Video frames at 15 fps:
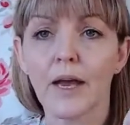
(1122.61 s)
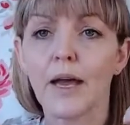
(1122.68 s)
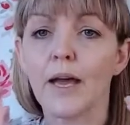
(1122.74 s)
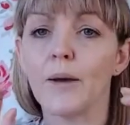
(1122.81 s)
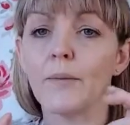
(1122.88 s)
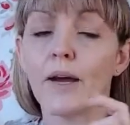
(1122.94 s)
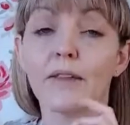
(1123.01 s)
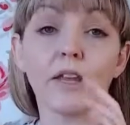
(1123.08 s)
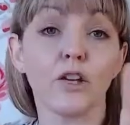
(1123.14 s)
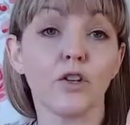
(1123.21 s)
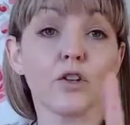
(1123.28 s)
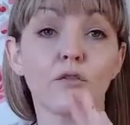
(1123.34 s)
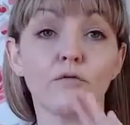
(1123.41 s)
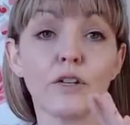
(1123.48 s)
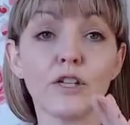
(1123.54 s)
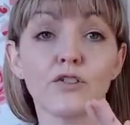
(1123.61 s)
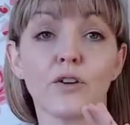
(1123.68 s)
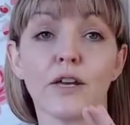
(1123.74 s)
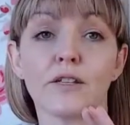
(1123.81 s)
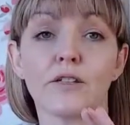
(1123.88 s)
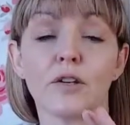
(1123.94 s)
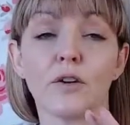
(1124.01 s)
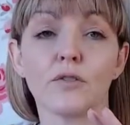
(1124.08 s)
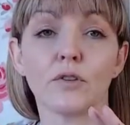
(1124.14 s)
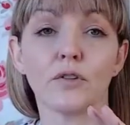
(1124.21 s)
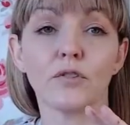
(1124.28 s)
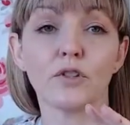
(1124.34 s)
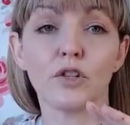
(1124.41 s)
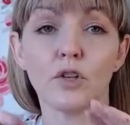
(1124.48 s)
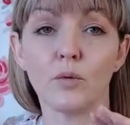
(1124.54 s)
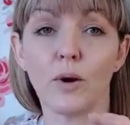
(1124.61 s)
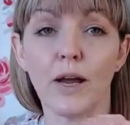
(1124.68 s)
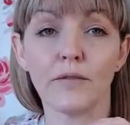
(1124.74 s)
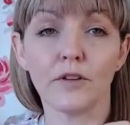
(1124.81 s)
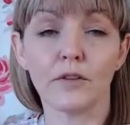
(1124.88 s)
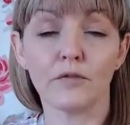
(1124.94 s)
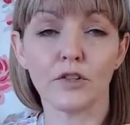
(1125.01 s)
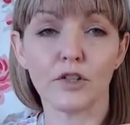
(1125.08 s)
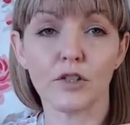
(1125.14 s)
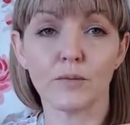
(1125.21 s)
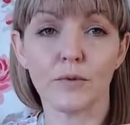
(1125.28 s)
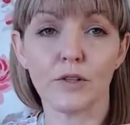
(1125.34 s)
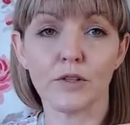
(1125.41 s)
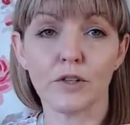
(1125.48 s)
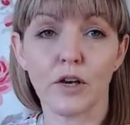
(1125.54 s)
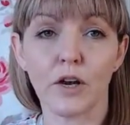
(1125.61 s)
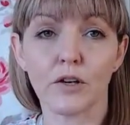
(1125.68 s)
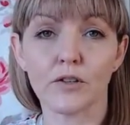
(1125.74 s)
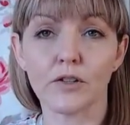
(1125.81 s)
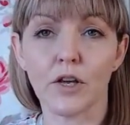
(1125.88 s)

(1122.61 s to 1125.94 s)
and then you can retrace those onto whatever your adjustments are.